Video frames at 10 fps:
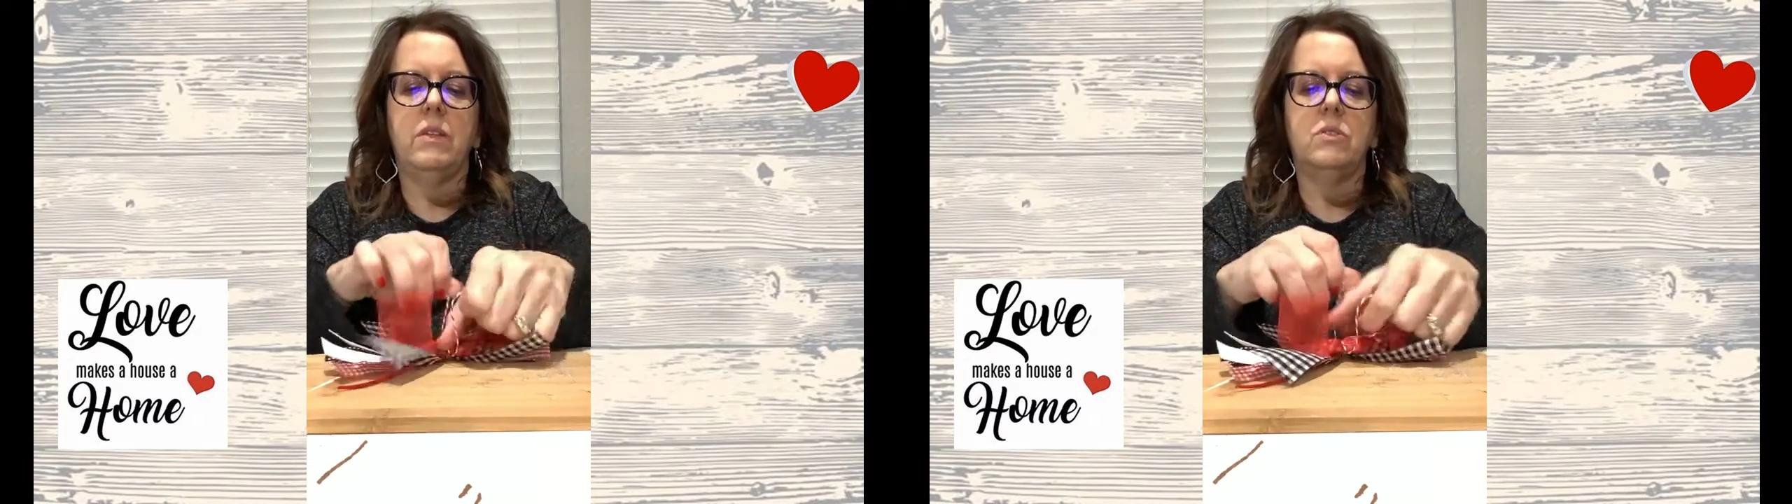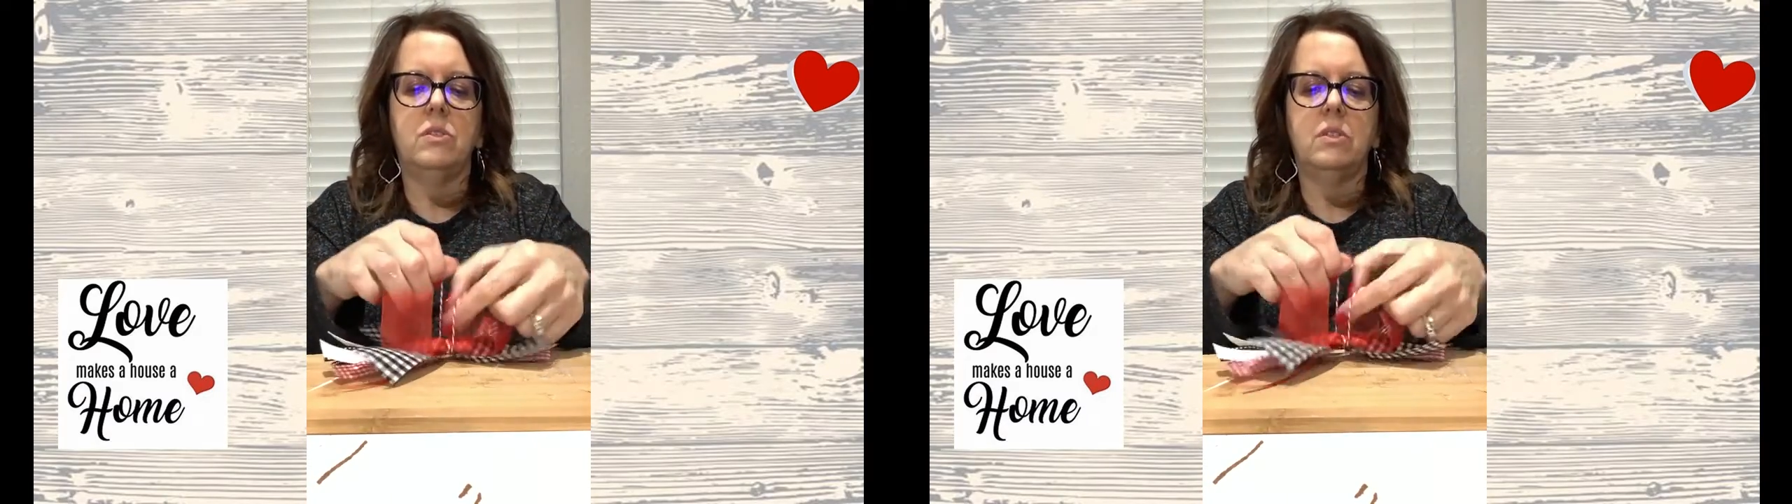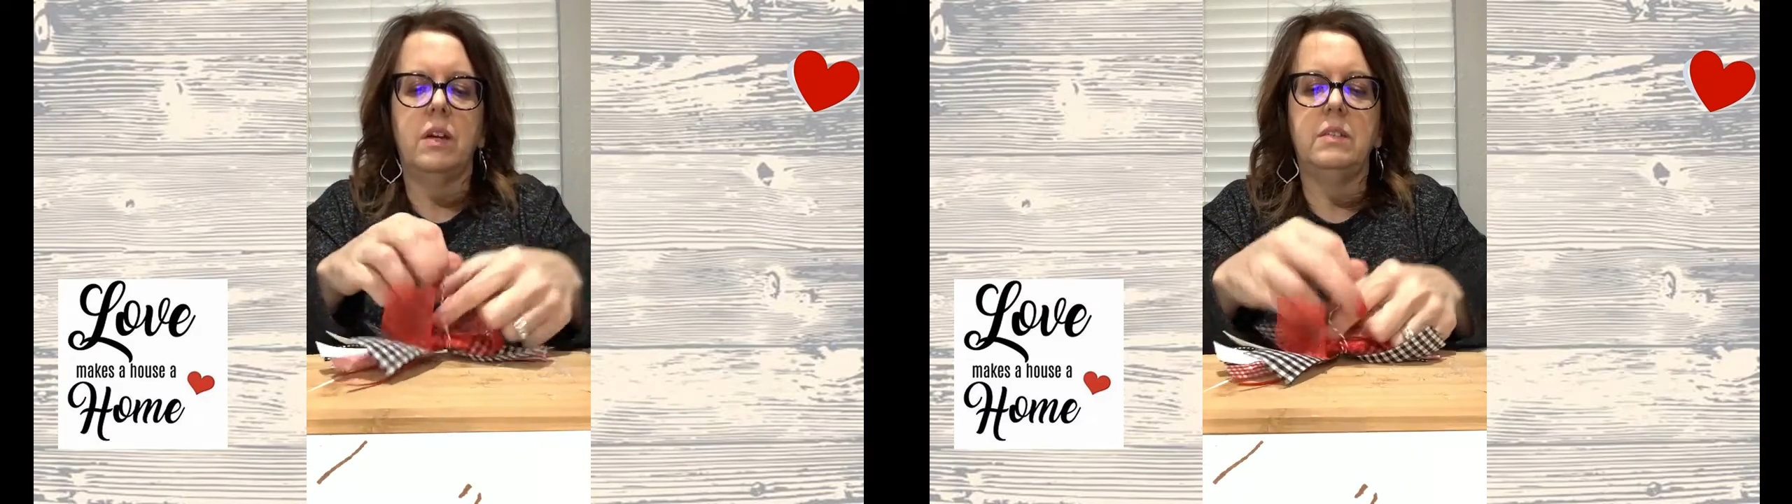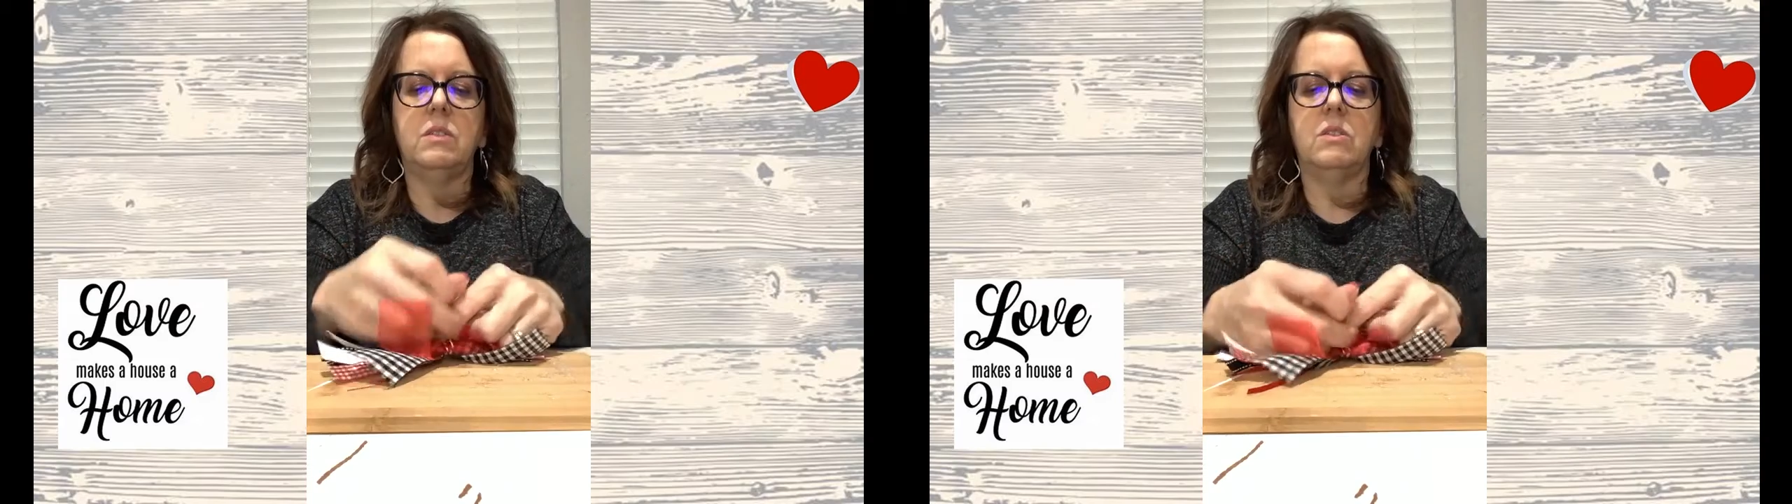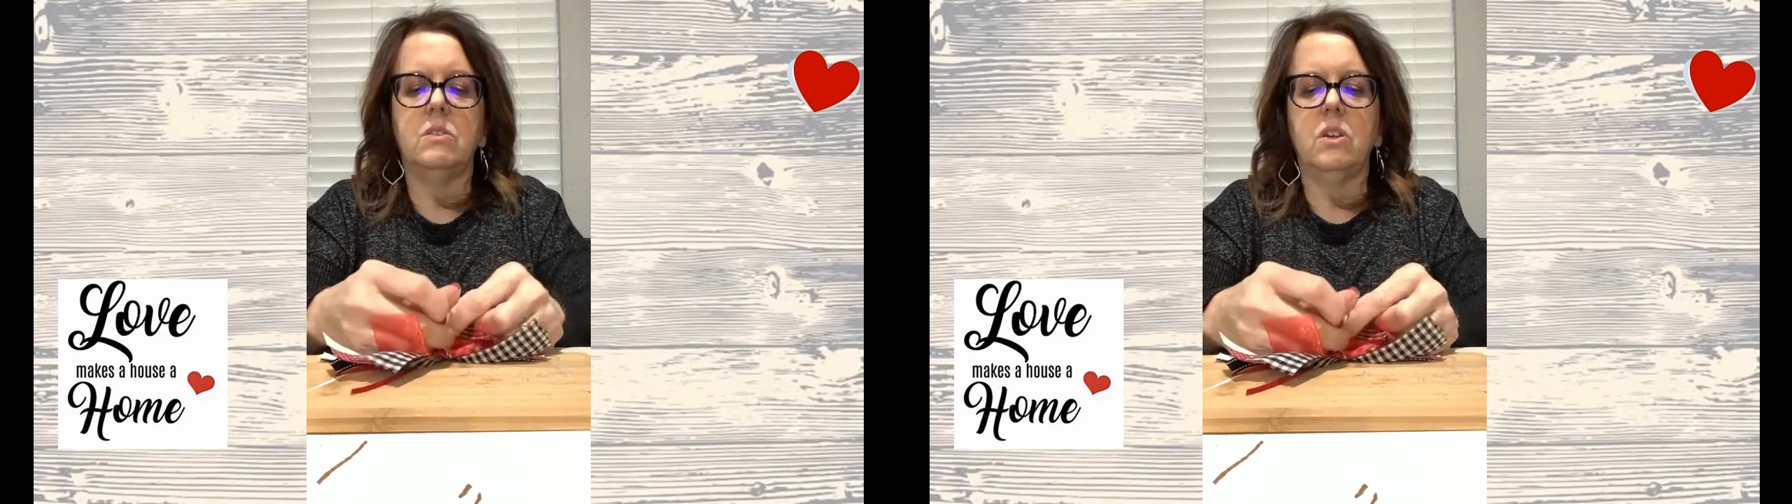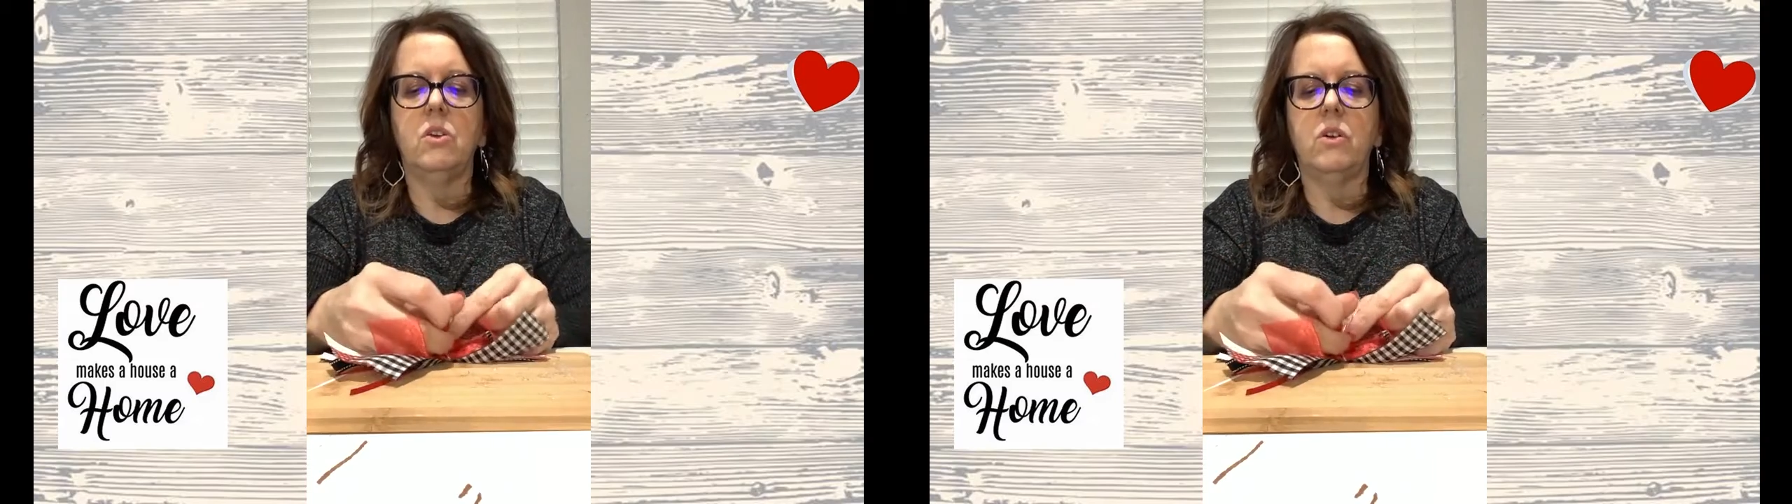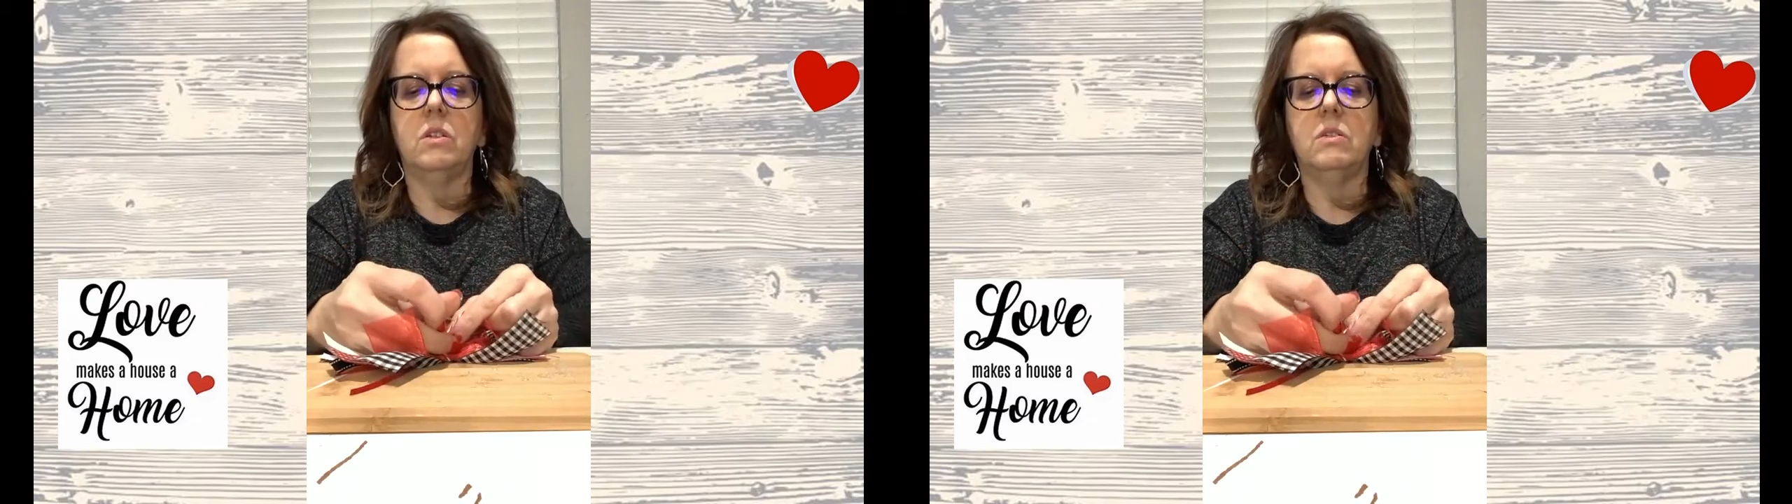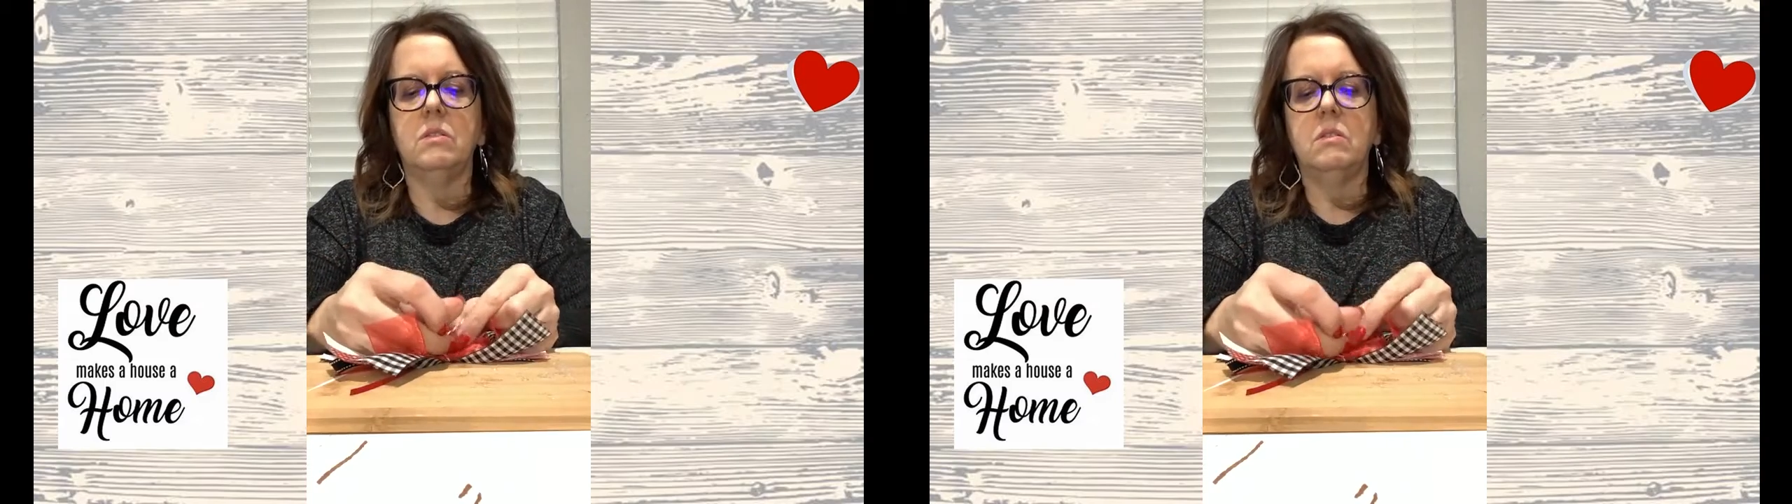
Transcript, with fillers: other side to secure it.